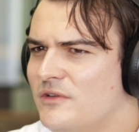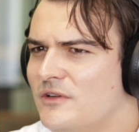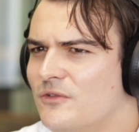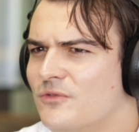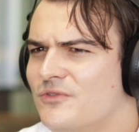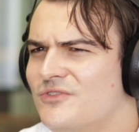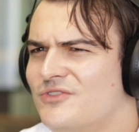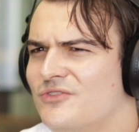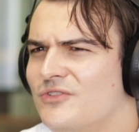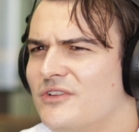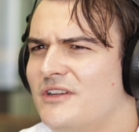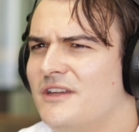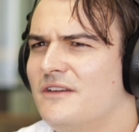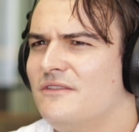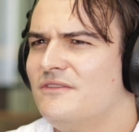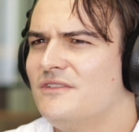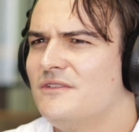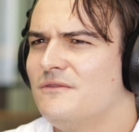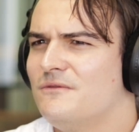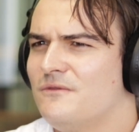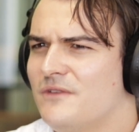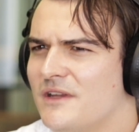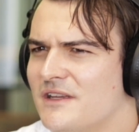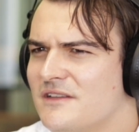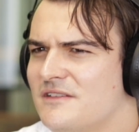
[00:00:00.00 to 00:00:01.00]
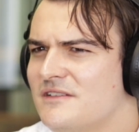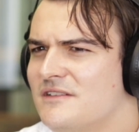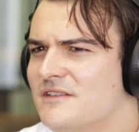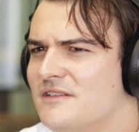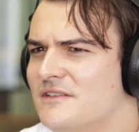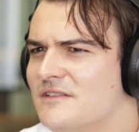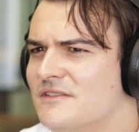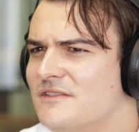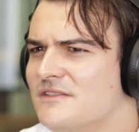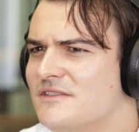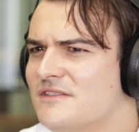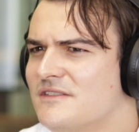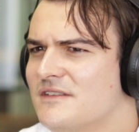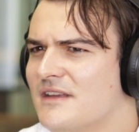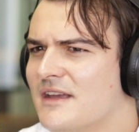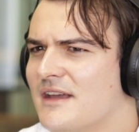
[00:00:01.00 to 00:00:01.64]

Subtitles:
and also it gives investors,